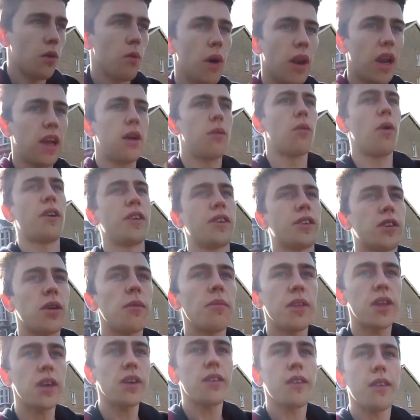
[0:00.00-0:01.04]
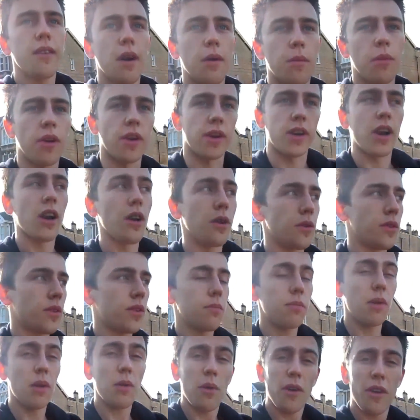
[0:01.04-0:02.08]
Well, I am wearing something, I'm wearing clothes,
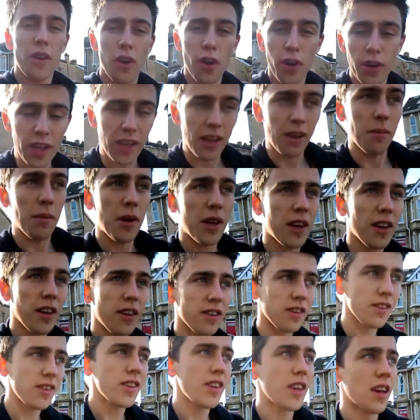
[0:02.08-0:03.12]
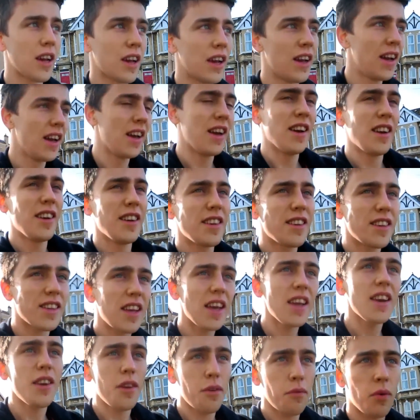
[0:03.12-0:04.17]
but I'm wearing a hoodie, because it's the
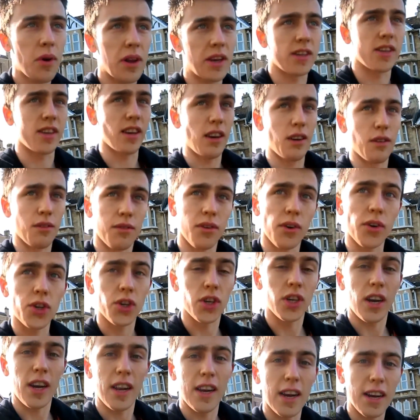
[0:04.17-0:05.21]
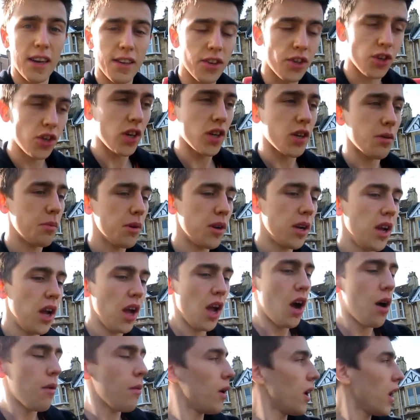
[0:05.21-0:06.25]
end of winter, unfortunately, ladies and gentlemen,
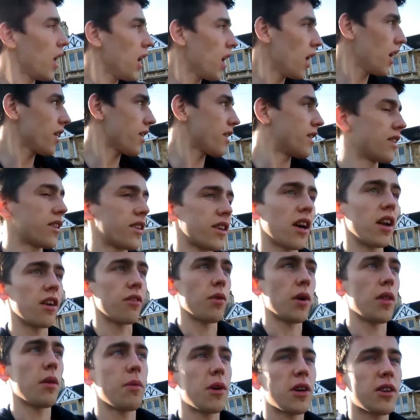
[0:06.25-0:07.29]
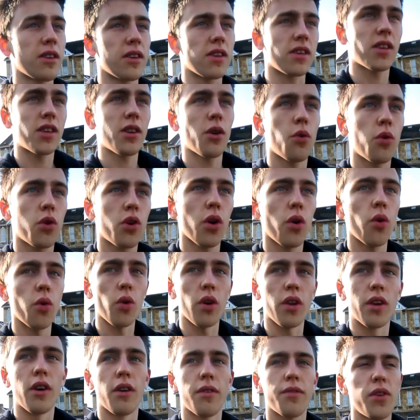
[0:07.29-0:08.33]
and while I like this kind of weather, because it's still cool
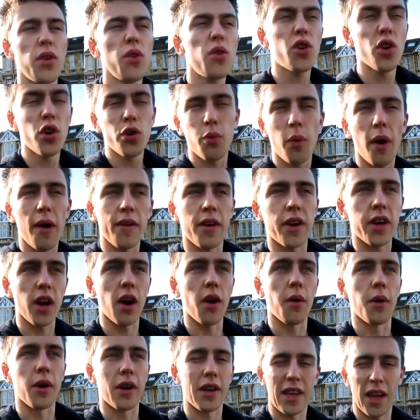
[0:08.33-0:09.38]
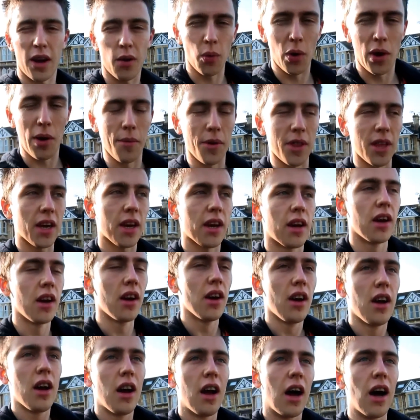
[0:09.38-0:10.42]
enough, you could wear a coat and get away with it,
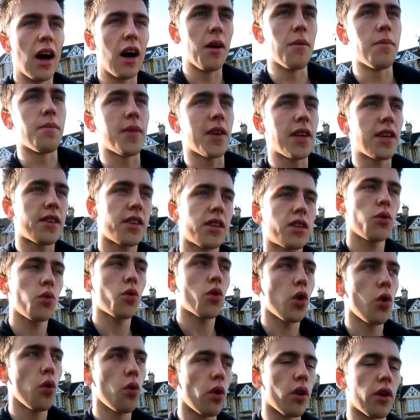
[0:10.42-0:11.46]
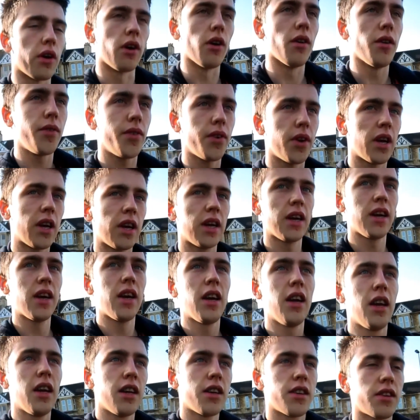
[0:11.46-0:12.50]
it's still cool enough,
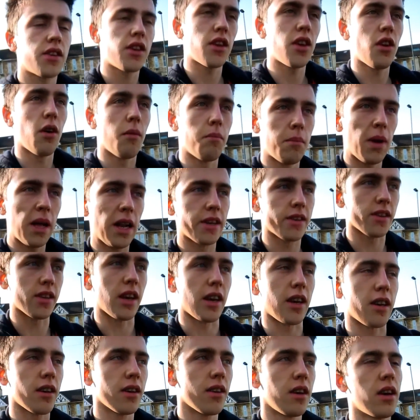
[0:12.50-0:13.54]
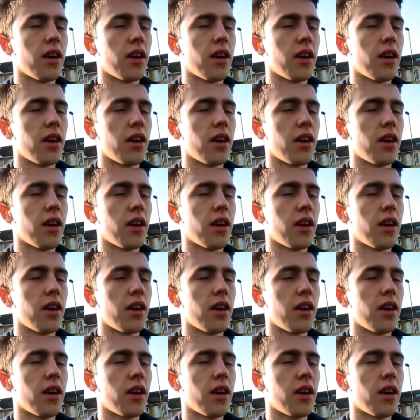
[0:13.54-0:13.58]
so you're not melting.